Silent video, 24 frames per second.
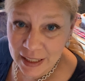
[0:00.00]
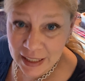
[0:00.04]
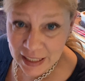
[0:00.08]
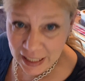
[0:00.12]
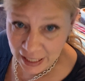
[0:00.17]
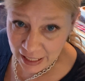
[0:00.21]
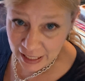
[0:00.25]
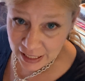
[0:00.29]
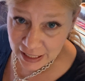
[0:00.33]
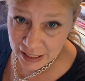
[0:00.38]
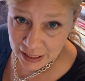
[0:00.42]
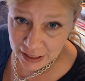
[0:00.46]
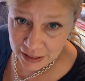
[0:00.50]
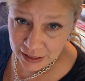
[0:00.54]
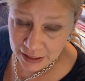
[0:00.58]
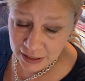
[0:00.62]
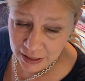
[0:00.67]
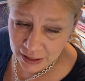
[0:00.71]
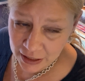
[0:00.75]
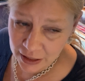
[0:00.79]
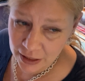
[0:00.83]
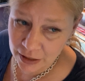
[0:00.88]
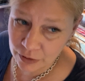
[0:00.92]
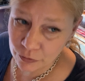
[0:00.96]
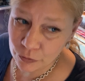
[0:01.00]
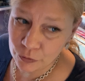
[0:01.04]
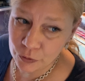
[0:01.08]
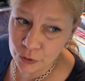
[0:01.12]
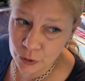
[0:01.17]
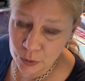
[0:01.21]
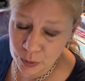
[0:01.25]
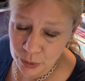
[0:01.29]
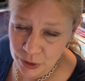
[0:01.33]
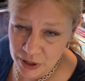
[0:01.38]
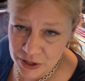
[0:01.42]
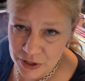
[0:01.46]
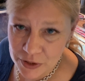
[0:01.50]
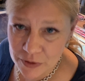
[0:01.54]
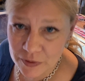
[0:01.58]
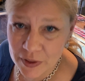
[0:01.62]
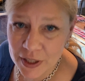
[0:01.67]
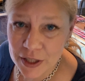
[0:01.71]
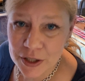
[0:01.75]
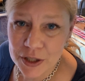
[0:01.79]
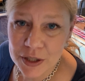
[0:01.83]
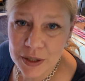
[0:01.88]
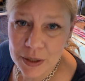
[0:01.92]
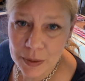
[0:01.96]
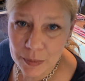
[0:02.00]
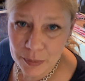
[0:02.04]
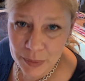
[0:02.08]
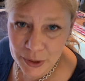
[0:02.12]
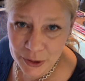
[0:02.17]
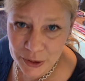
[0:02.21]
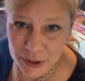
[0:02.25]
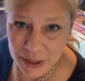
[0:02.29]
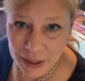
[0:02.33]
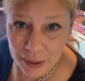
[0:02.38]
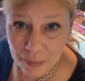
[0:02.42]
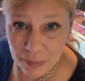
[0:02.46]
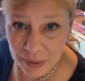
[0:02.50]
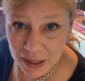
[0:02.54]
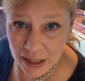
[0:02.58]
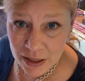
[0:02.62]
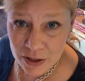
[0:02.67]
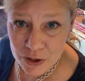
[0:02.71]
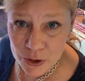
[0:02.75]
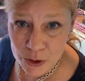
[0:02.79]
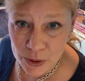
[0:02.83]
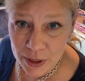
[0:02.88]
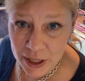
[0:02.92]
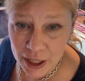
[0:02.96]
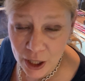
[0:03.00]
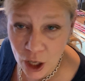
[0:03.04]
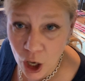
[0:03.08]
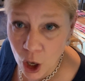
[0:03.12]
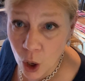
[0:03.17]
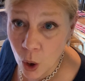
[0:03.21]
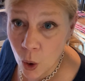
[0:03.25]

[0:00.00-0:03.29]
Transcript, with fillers: canning and food preservation and building a pantry.